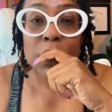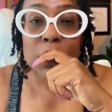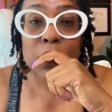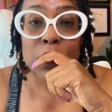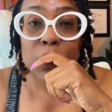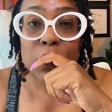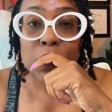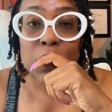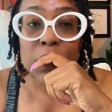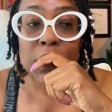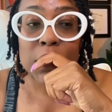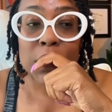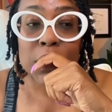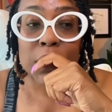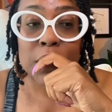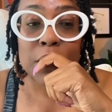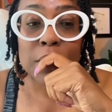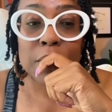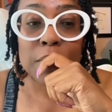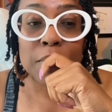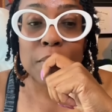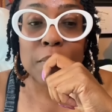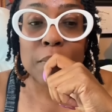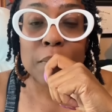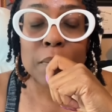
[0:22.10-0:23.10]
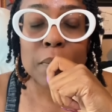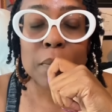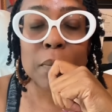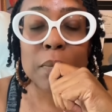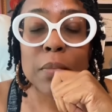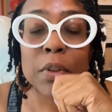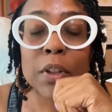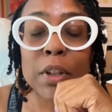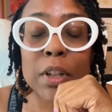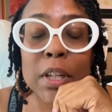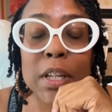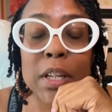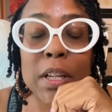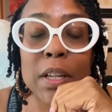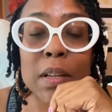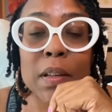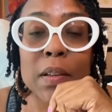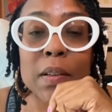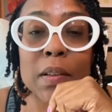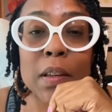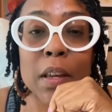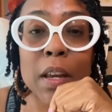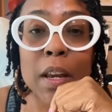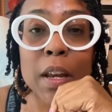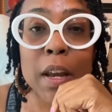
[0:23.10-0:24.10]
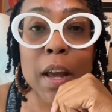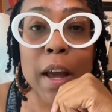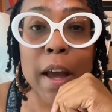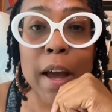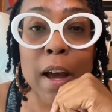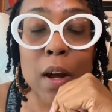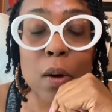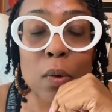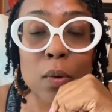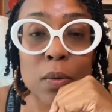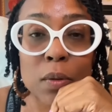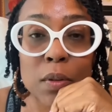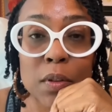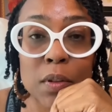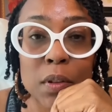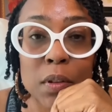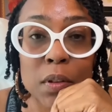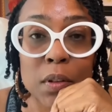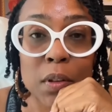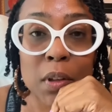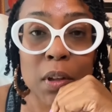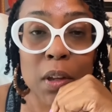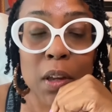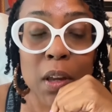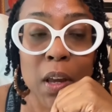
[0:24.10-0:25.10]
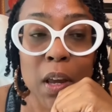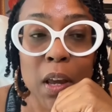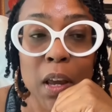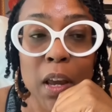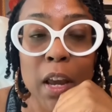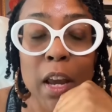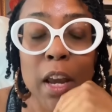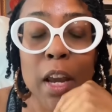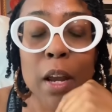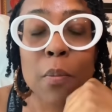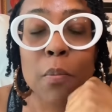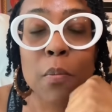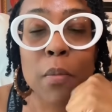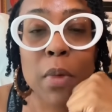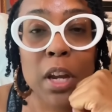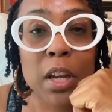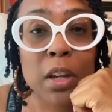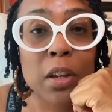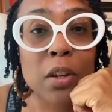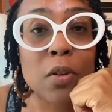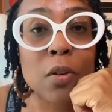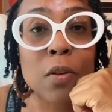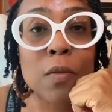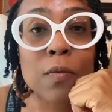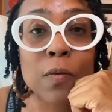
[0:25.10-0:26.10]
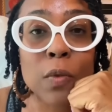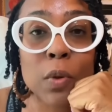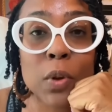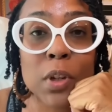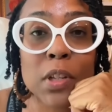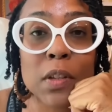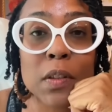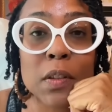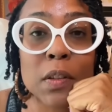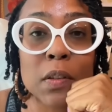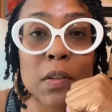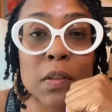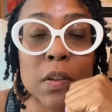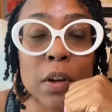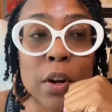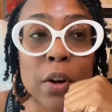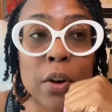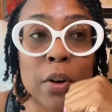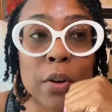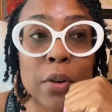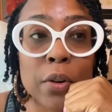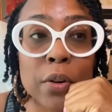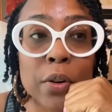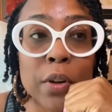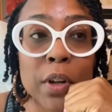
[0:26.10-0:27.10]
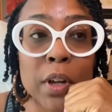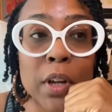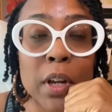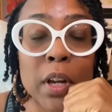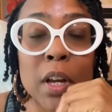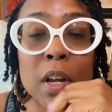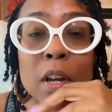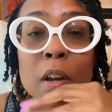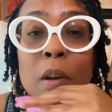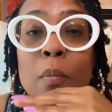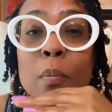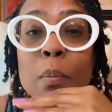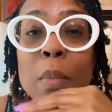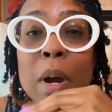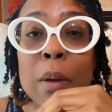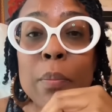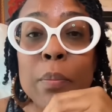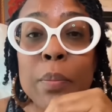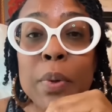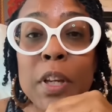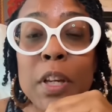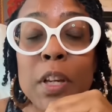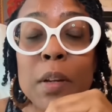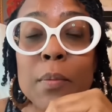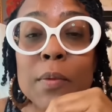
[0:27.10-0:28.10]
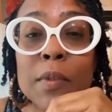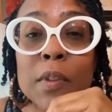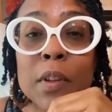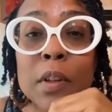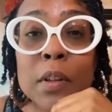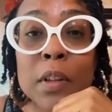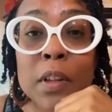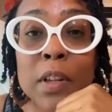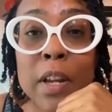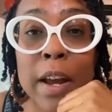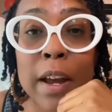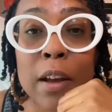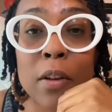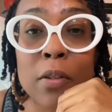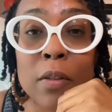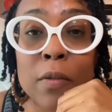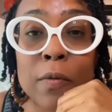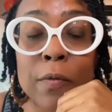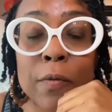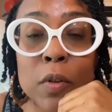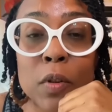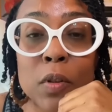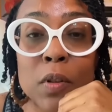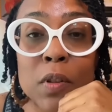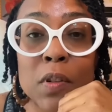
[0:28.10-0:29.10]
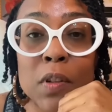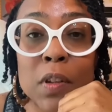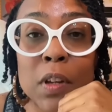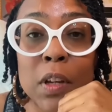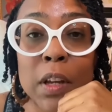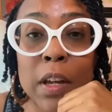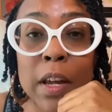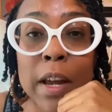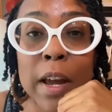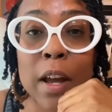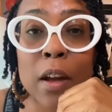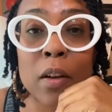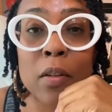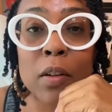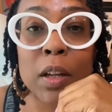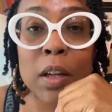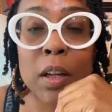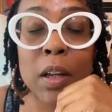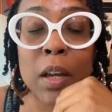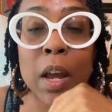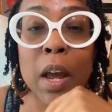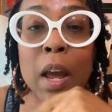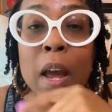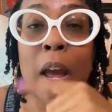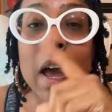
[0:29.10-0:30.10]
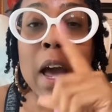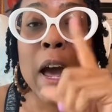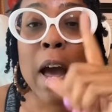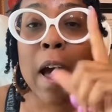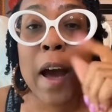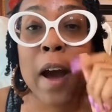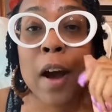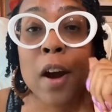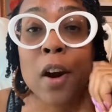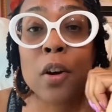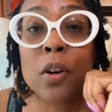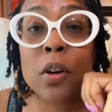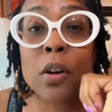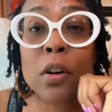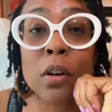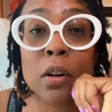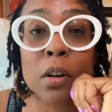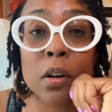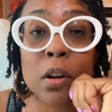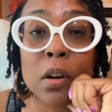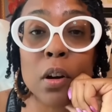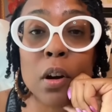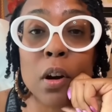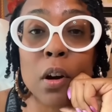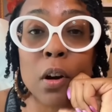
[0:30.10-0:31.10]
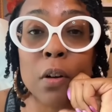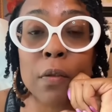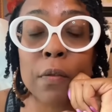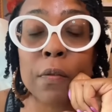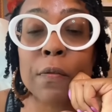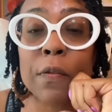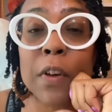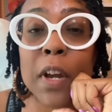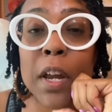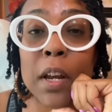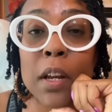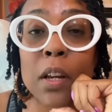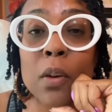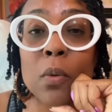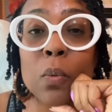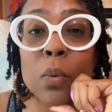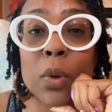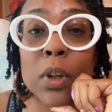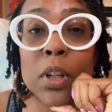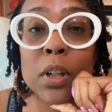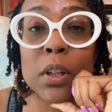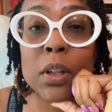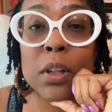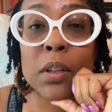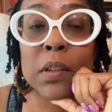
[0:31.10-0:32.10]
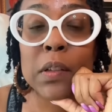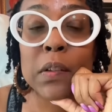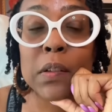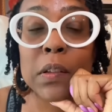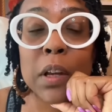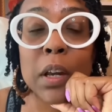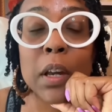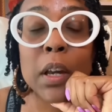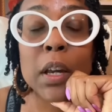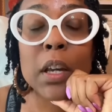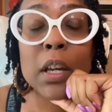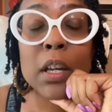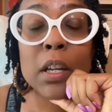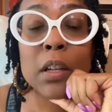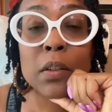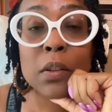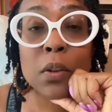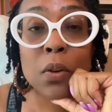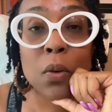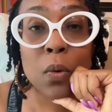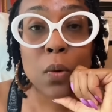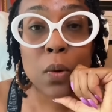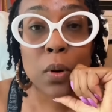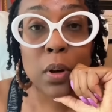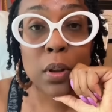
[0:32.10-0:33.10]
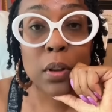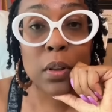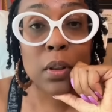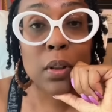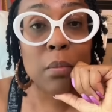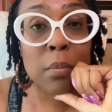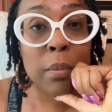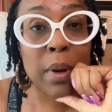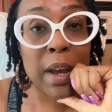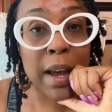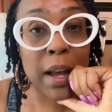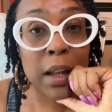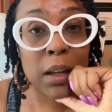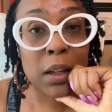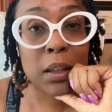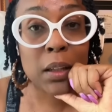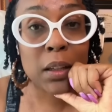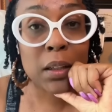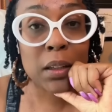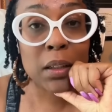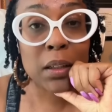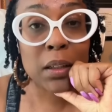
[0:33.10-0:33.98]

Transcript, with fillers: Georgia. Please get out and make your voices heard. My peeps down in Fulton County, our girl, Fani Willis, is on the ballot.